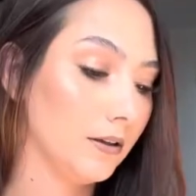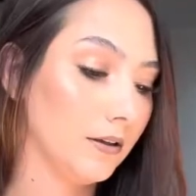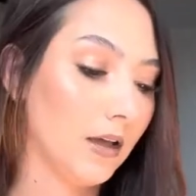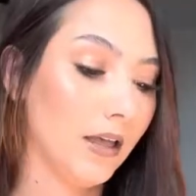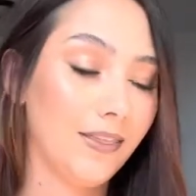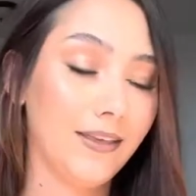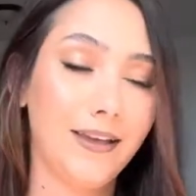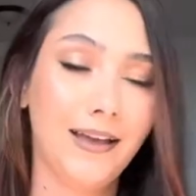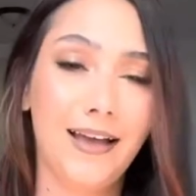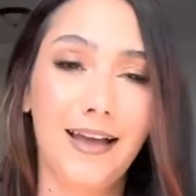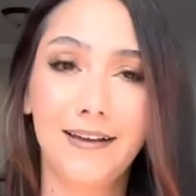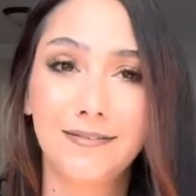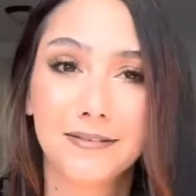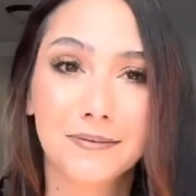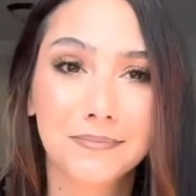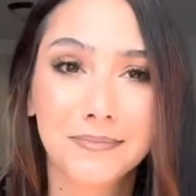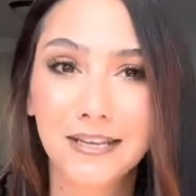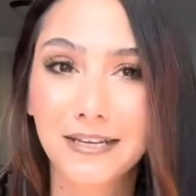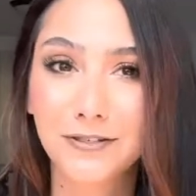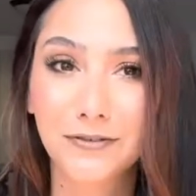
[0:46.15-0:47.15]
I think I have
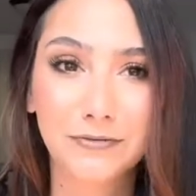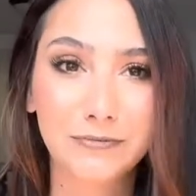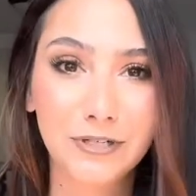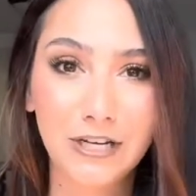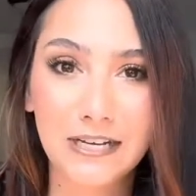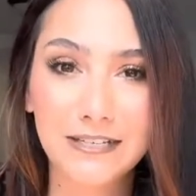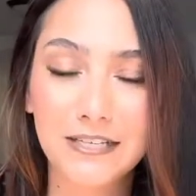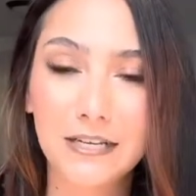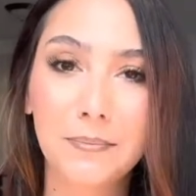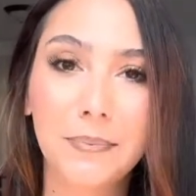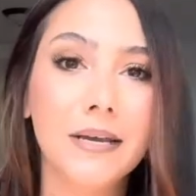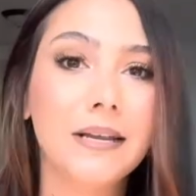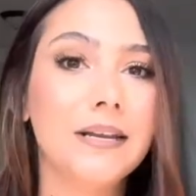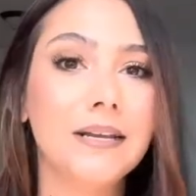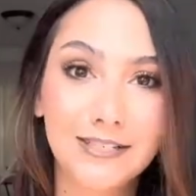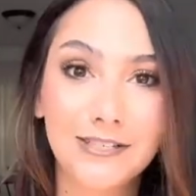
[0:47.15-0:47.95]
some things from JCPenney.